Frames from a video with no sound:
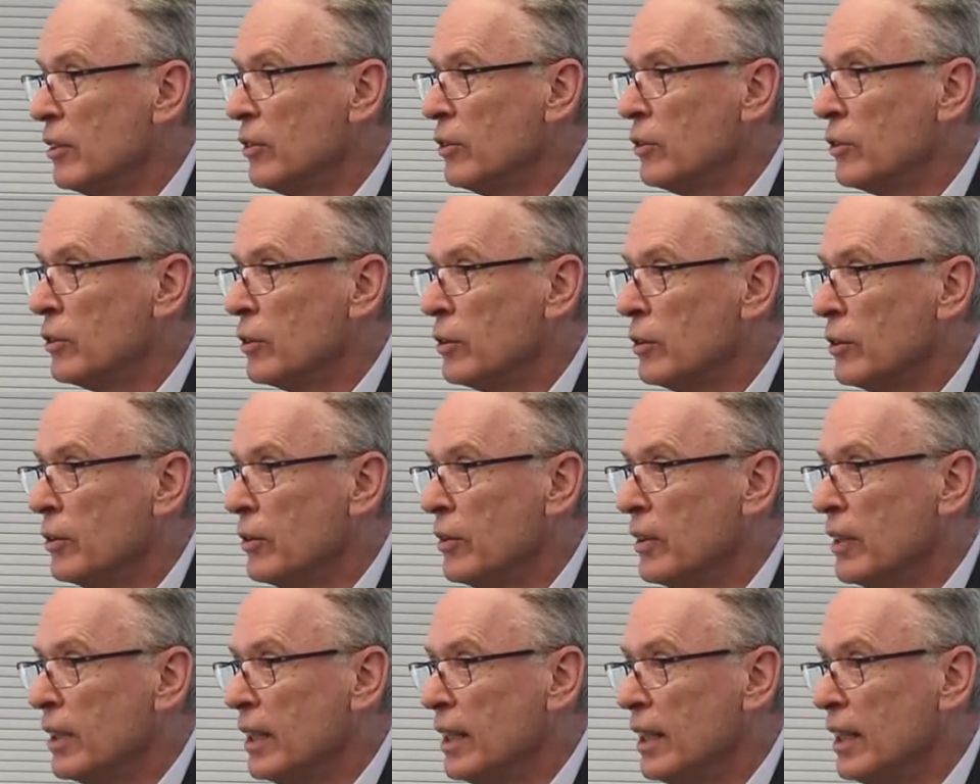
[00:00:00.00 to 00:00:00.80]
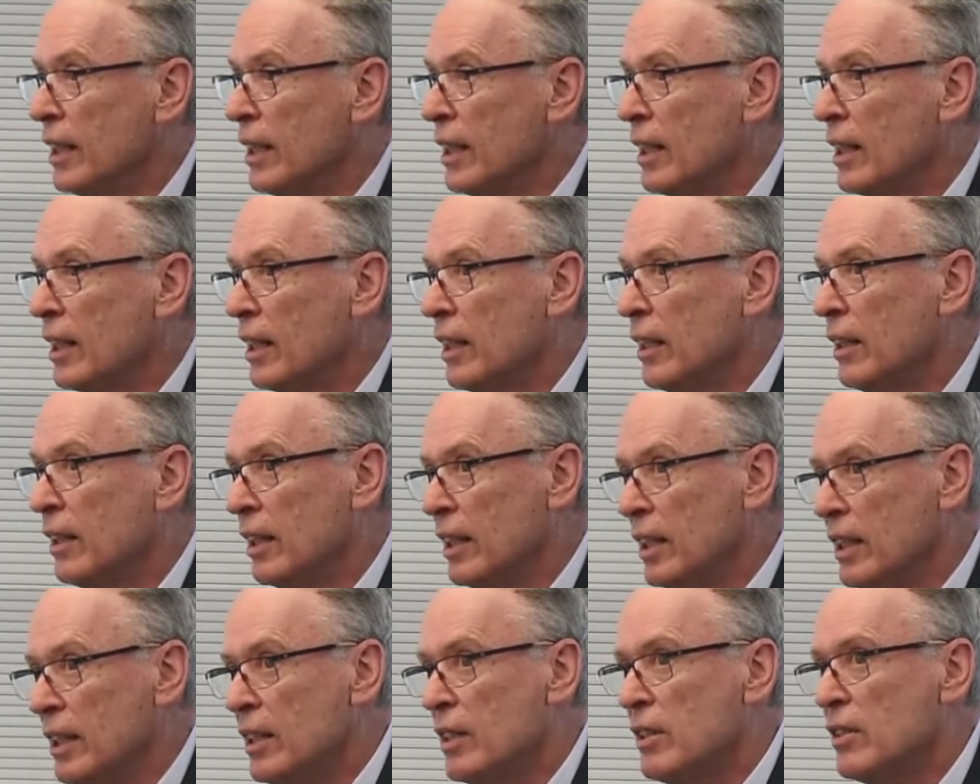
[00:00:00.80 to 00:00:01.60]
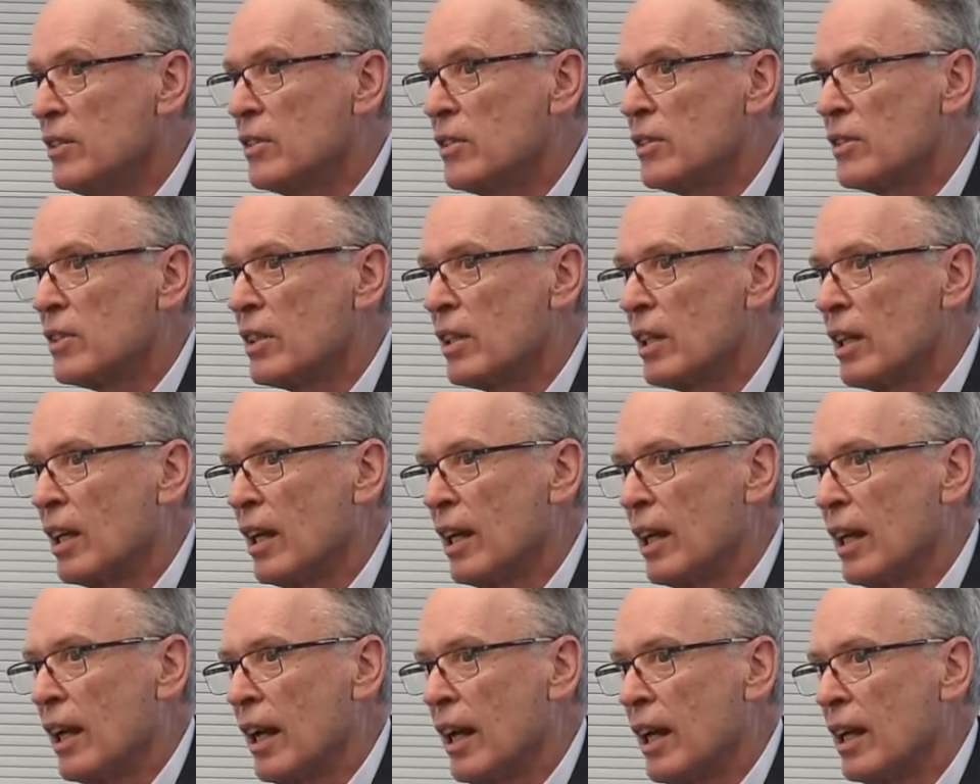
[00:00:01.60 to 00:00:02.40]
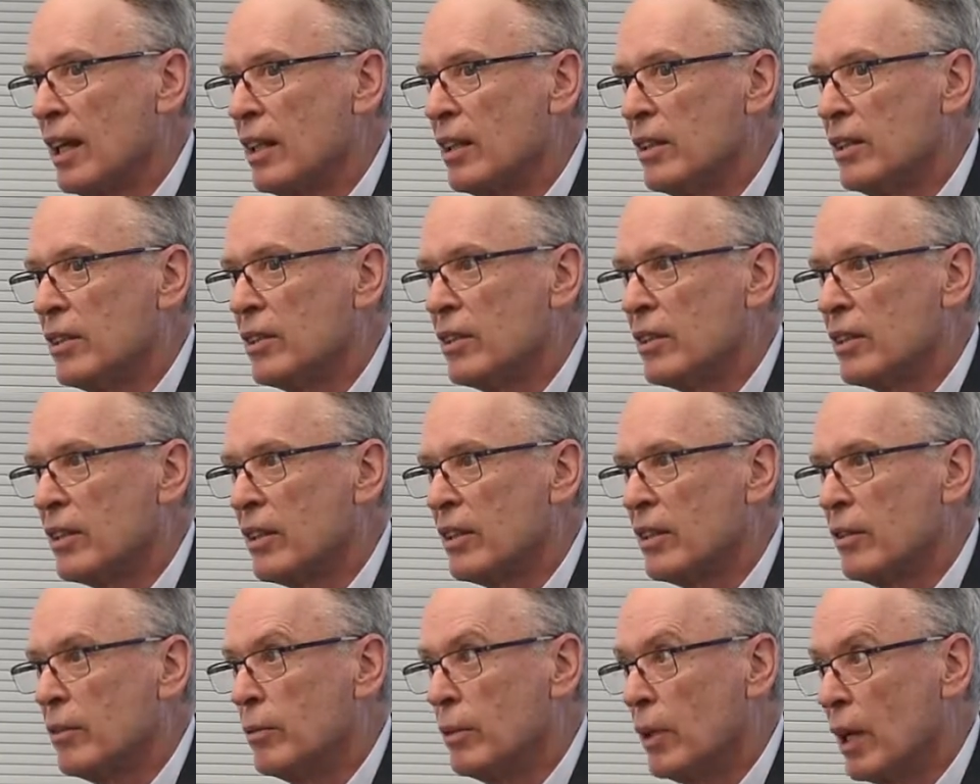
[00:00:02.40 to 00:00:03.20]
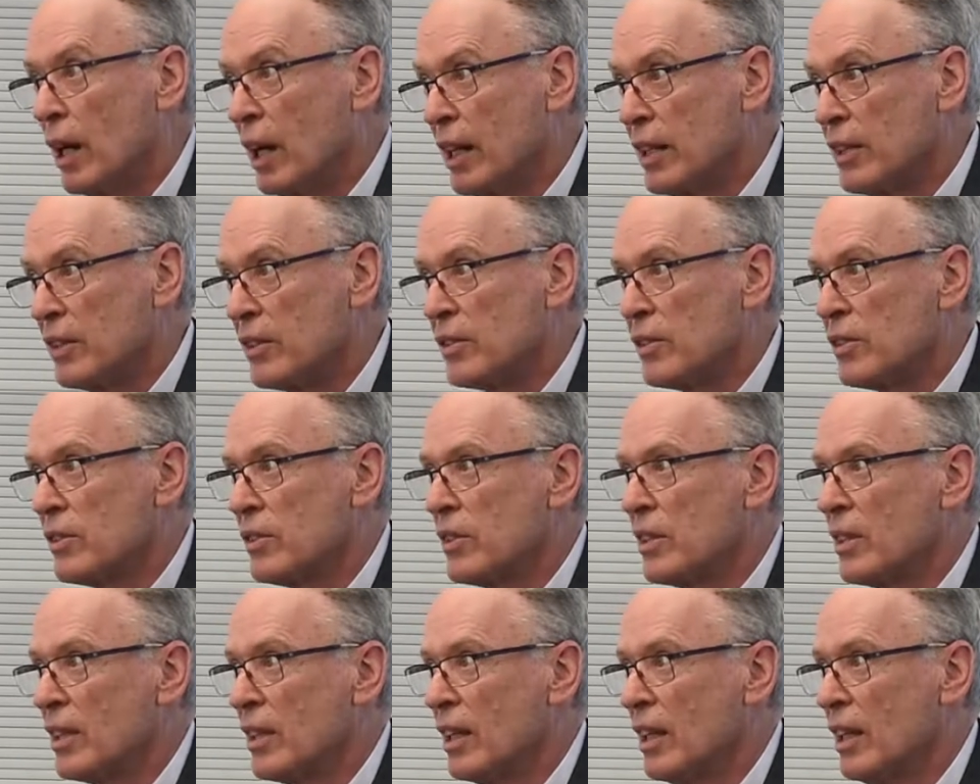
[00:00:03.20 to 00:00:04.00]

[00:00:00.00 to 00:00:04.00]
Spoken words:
to the needs and the rights,